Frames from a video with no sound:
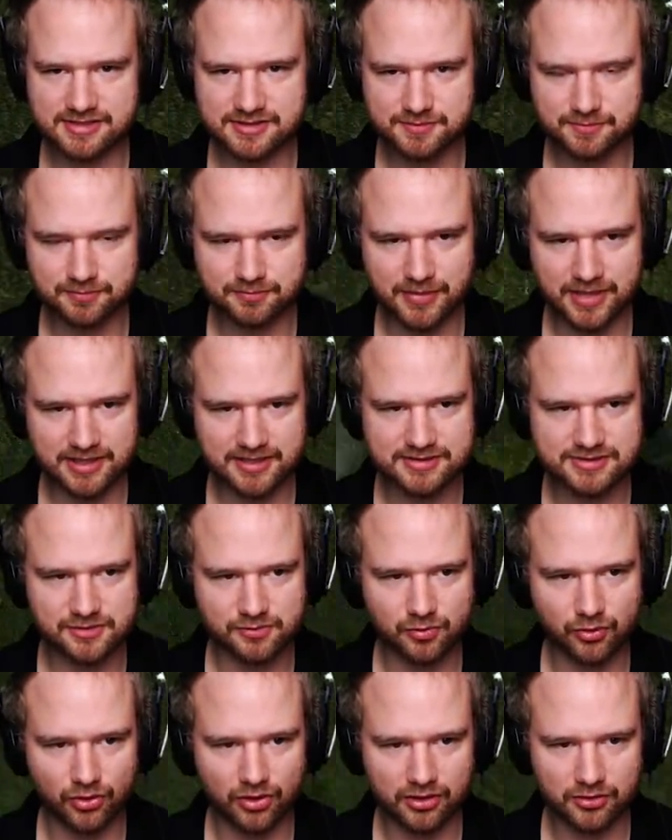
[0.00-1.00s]
make
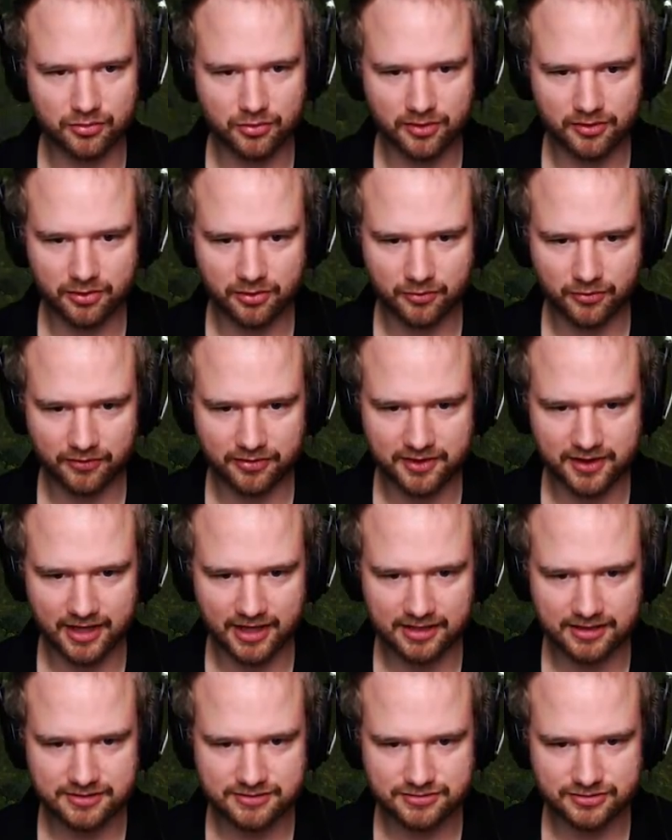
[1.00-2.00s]
some war with the
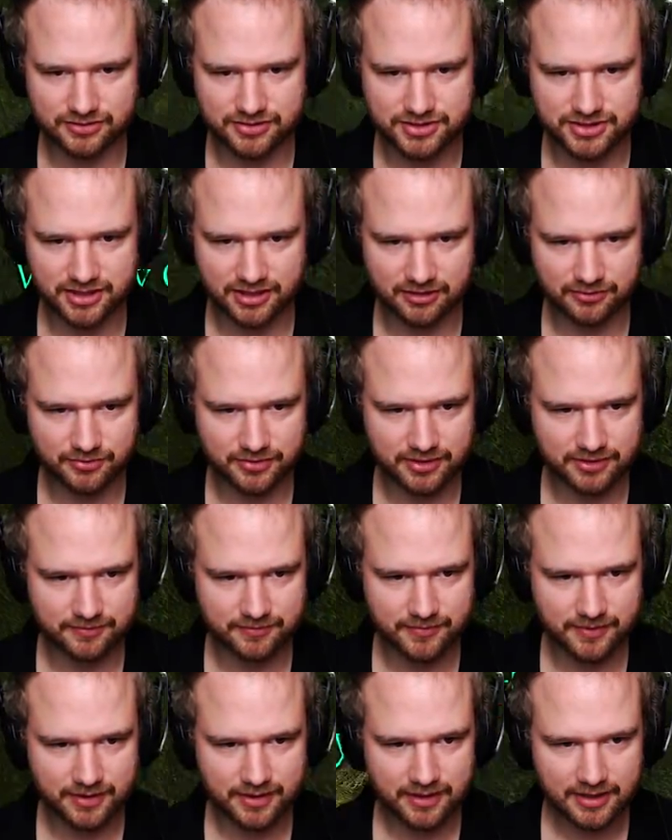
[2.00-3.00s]
Elintor, shall we?
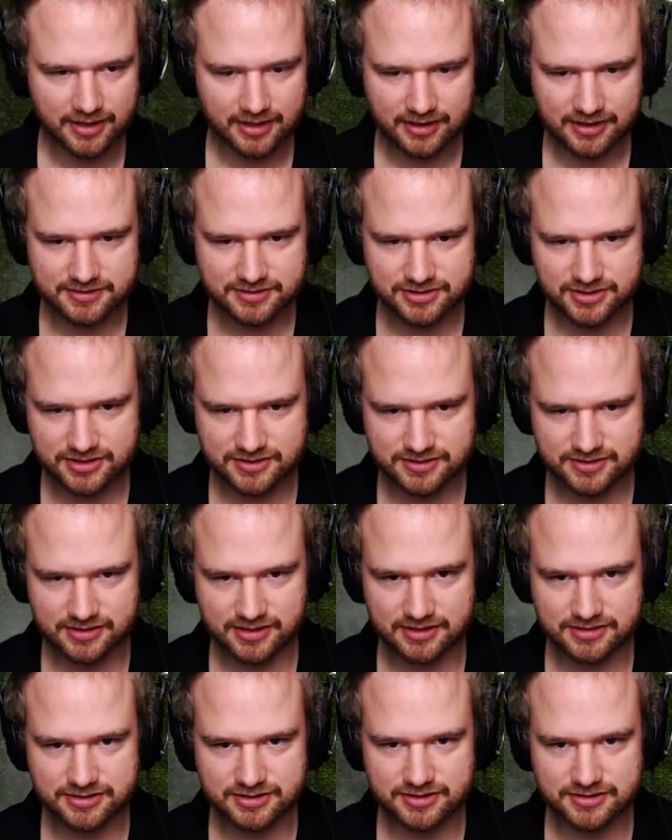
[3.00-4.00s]
Let's
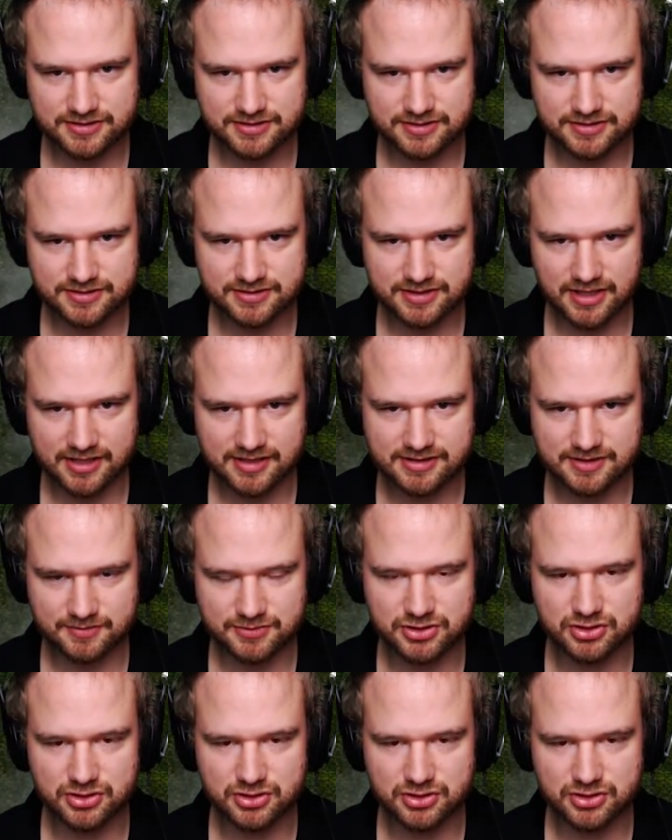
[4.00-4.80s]
just take some